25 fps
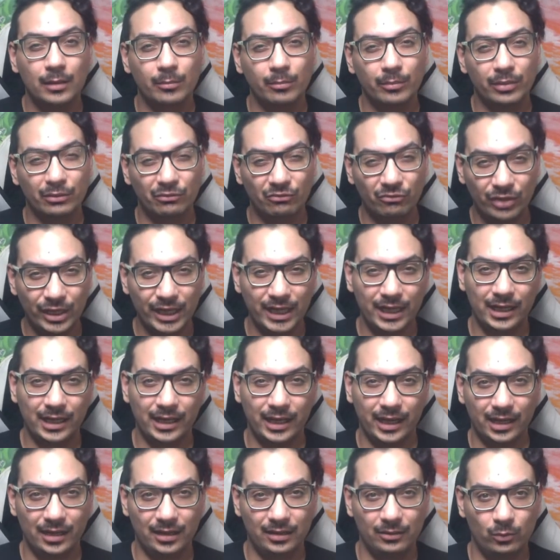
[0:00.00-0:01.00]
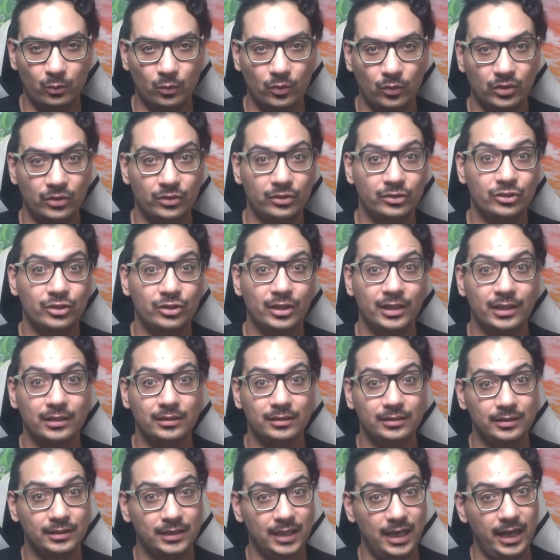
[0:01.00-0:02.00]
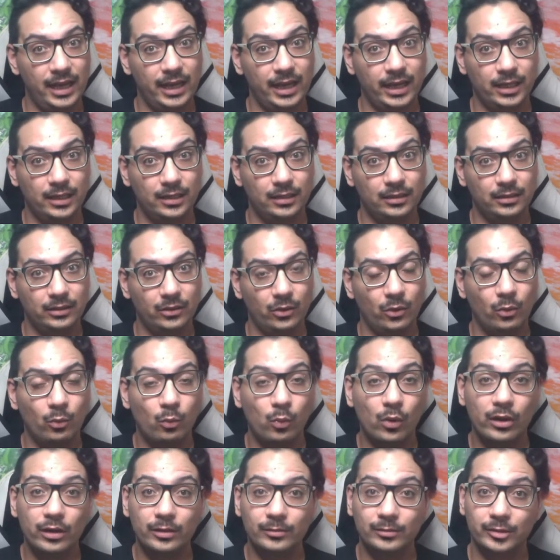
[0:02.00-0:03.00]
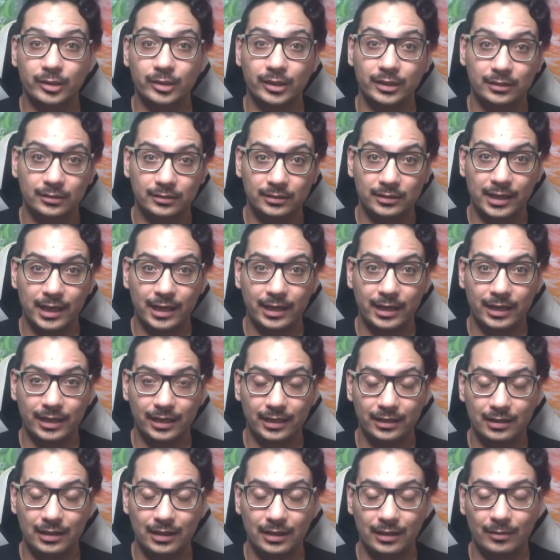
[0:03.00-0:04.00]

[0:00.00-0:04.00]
But really, what you're trying to say, or what I'm trying to say